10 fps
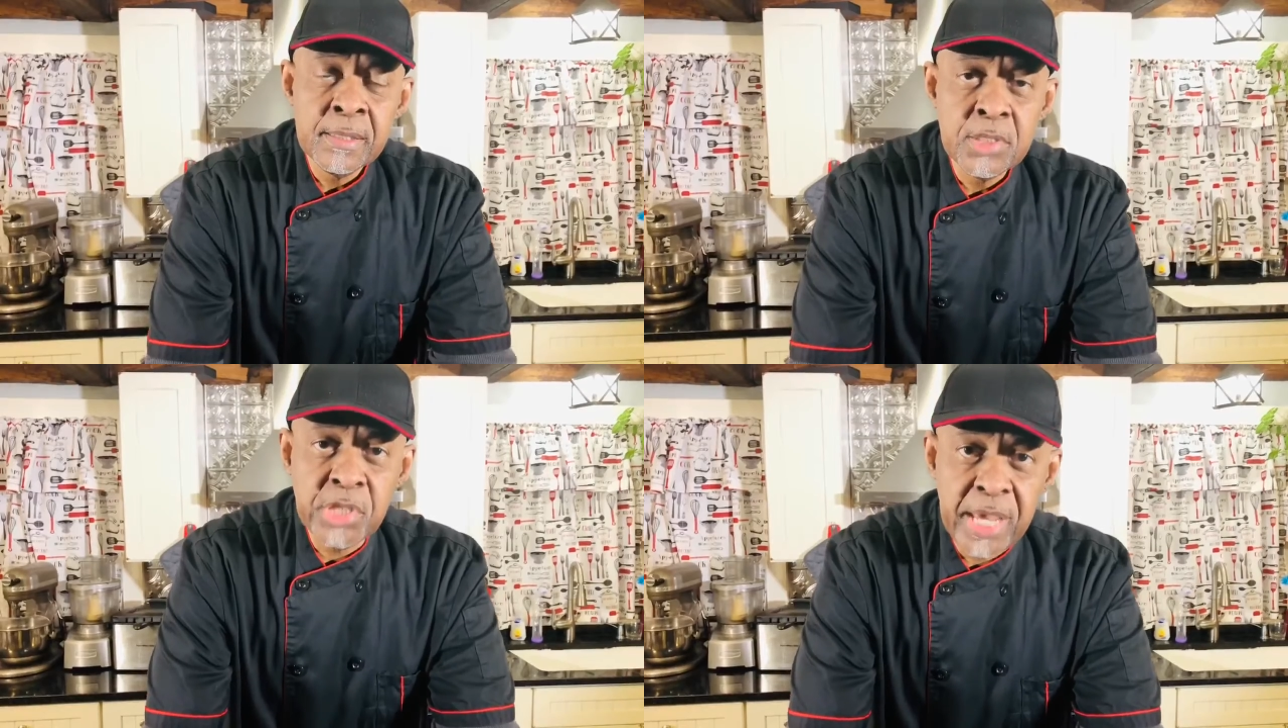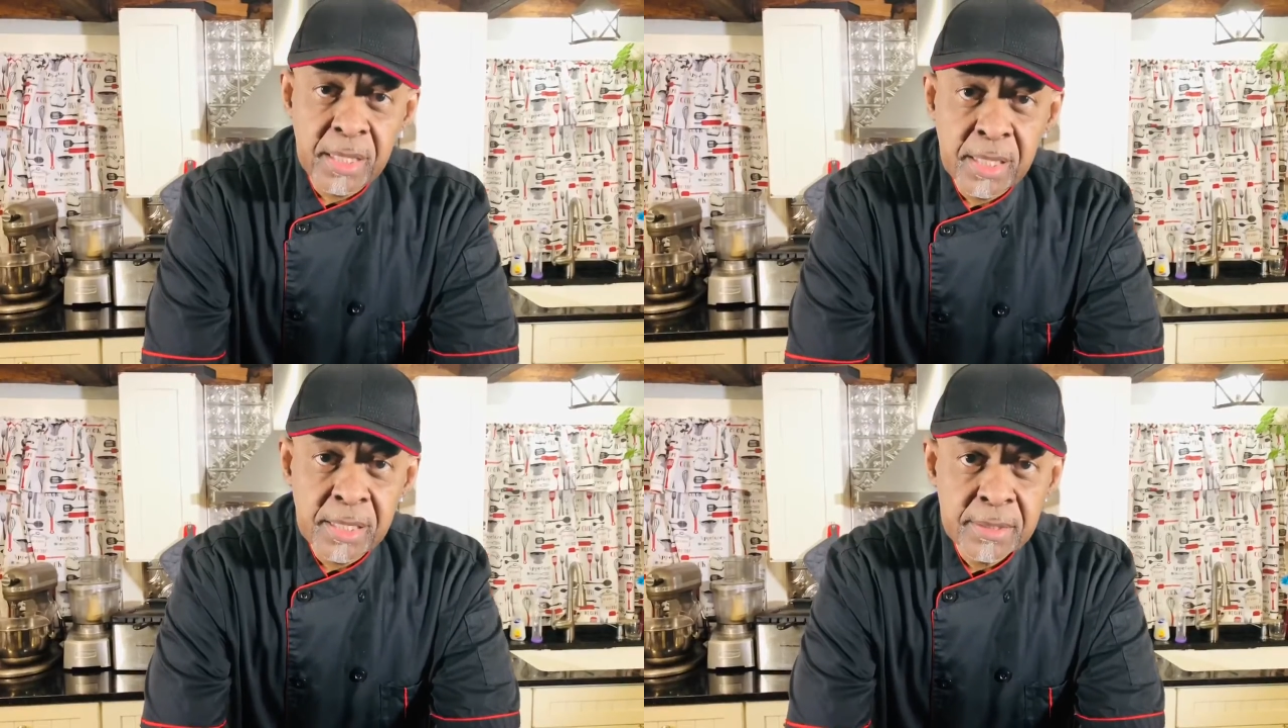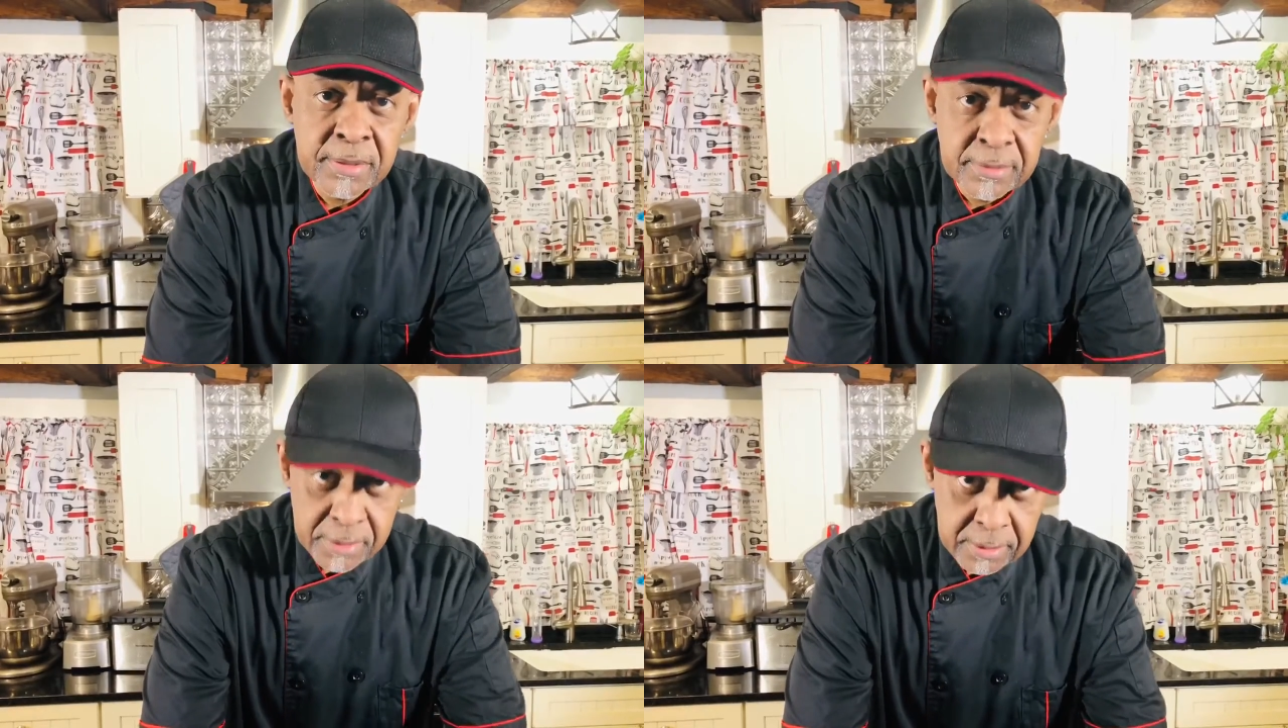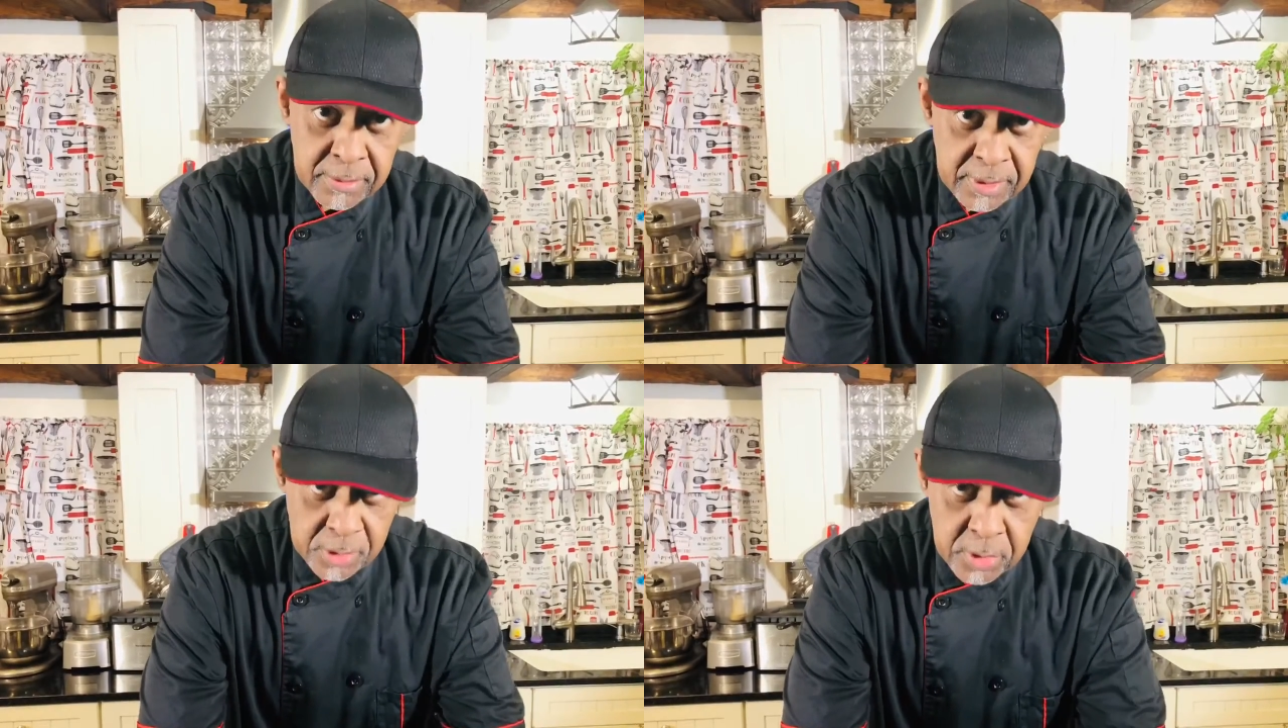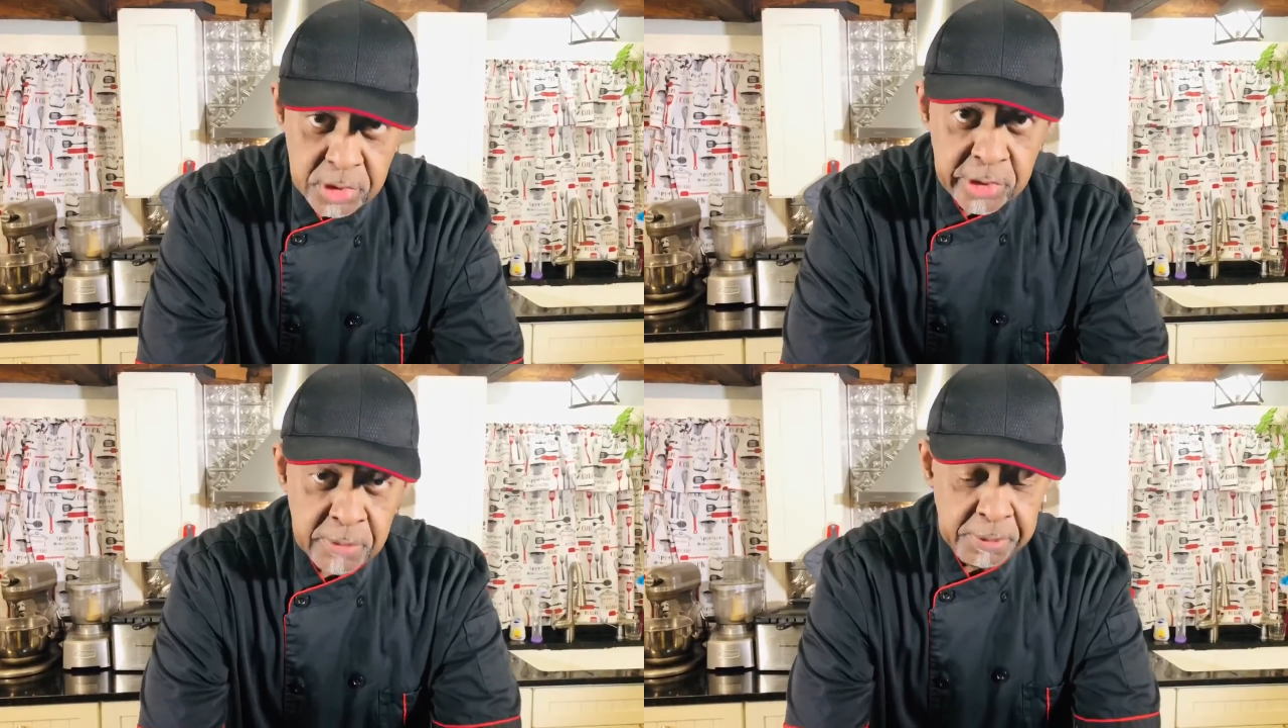Jayla, who's
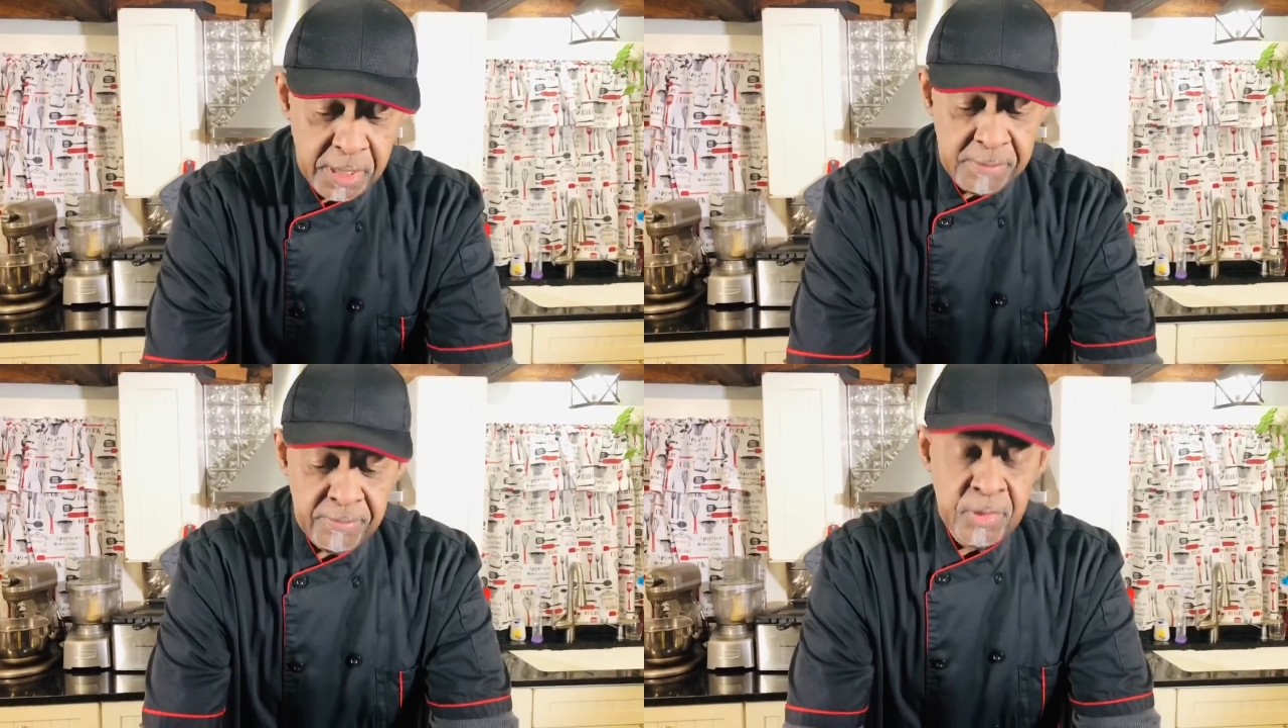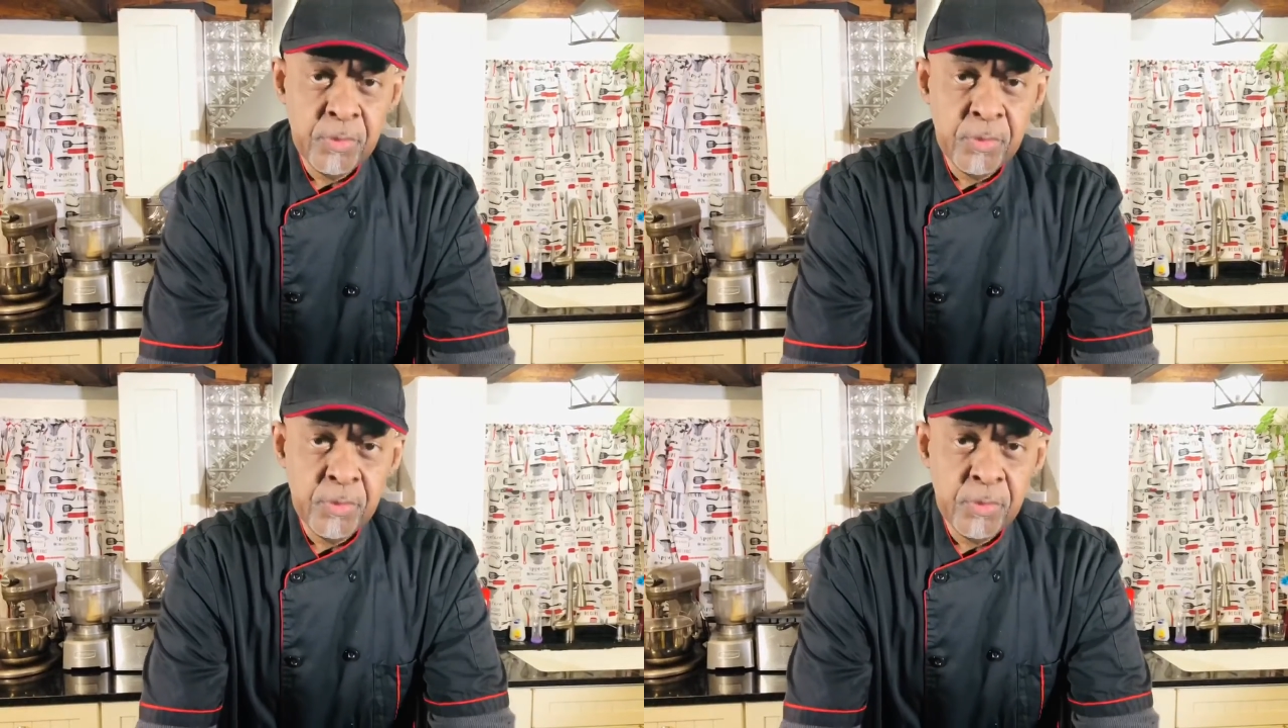Sugar Plum.